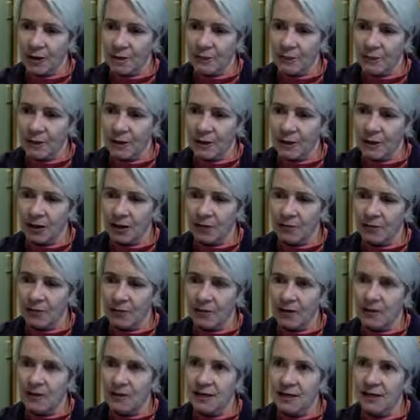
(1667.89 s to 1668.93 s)
I'd be
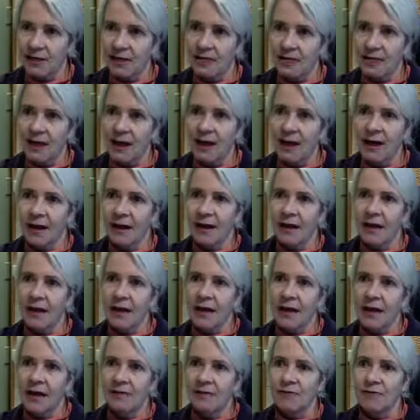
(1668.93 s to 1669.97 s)
curious to hear that,
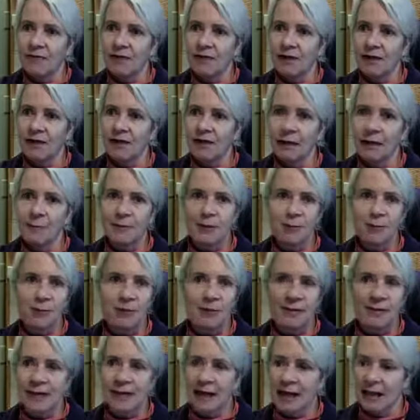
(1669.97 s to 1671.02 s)
if you've had damage,
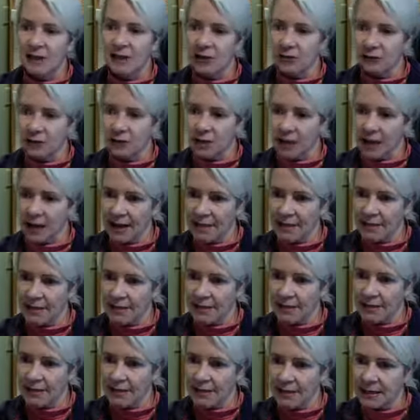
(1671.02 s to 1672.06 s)
because I certainly
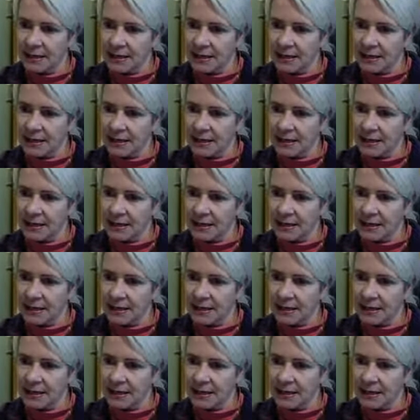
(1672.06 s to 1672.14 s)
haven't.